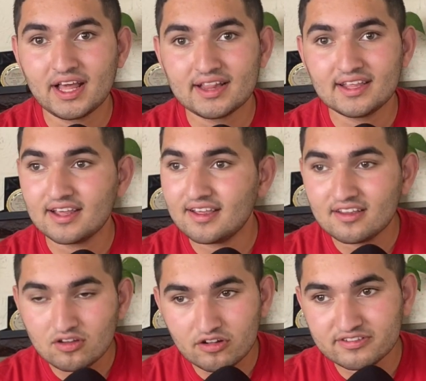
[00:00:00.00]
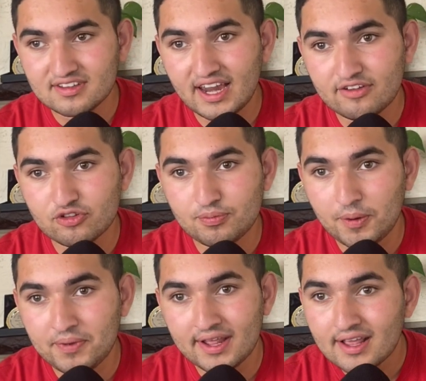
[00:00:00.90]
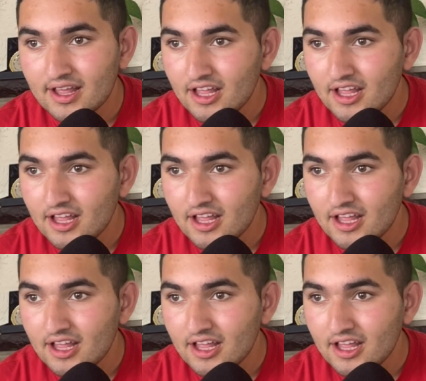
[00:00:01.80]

I think he lost the leg for the Premier League.